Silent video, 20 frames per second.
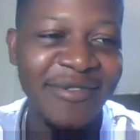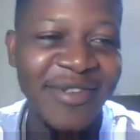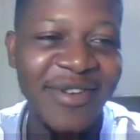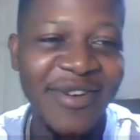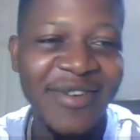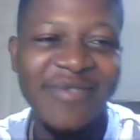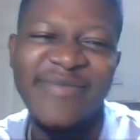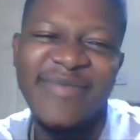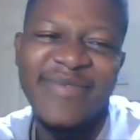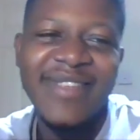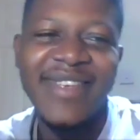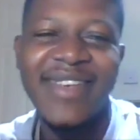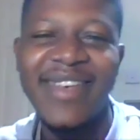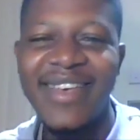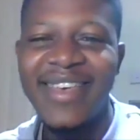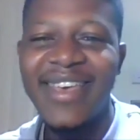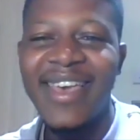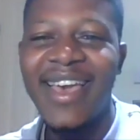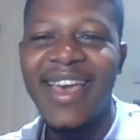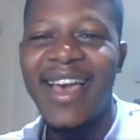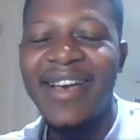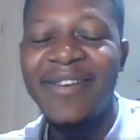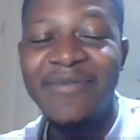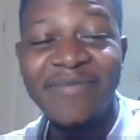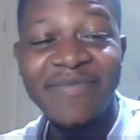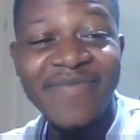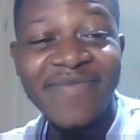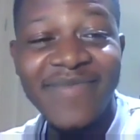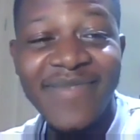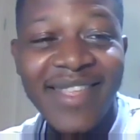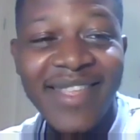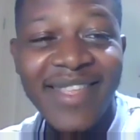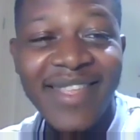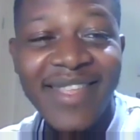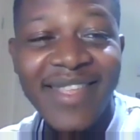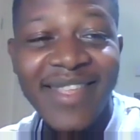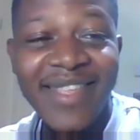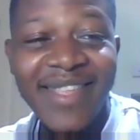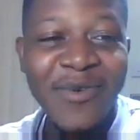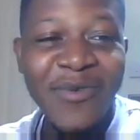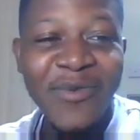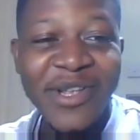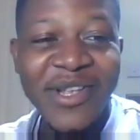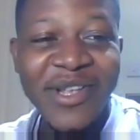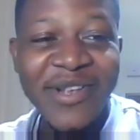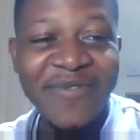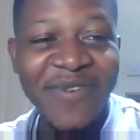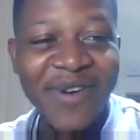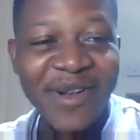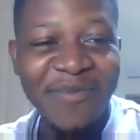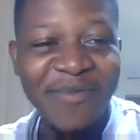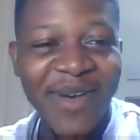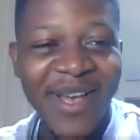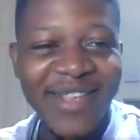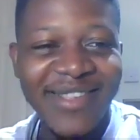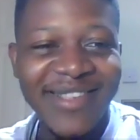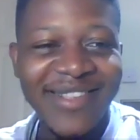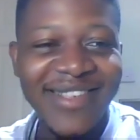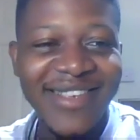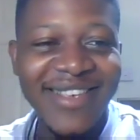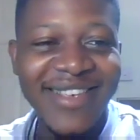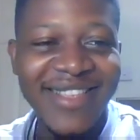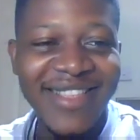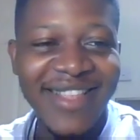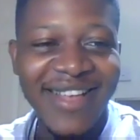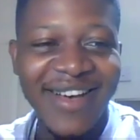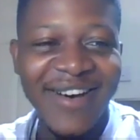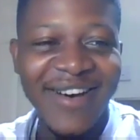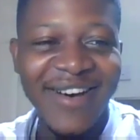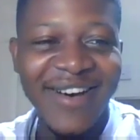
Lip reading: So yeah, wishing for the best now.